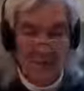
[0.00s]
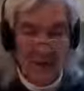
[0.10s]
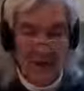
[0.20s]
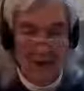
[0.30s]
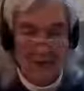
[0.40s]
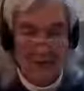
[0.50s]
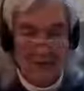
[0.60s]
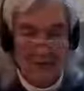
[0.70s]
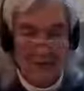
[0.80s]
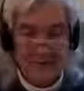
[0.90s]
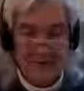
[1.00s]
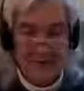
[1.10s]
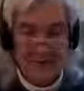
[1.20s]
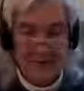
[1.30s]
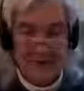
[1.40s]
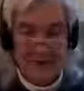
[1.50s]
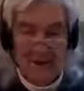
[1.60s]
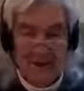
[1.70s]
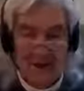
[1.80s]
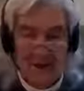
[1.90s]
my higher consciousness.
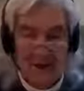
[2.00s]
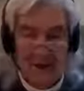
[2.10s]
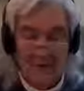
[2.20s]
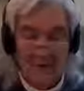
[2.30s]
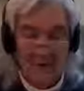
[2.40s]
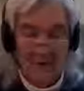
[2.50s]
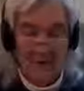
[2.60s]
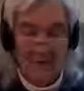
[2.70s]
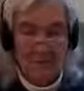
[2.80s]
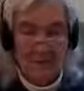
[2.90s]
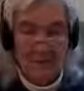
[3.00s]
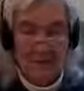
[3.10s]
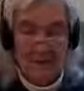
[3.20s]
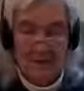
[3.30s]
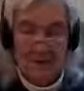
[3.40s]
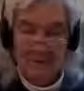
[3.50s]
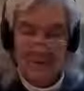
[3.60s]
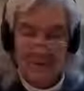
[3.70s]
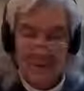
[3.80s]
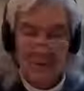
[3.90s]
And I allow the ego to see it. And the ego
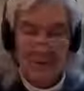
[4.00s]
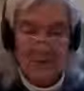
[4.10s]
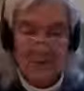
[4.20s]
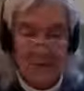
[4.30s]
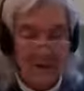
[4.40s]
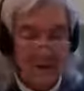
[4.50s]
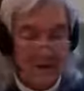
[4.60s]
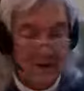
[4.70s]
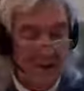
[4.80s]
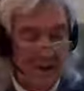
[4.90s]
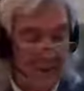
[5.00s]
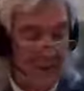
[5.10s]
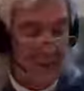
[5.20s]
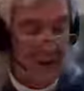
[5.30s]
says, oh, that's cool. I can live with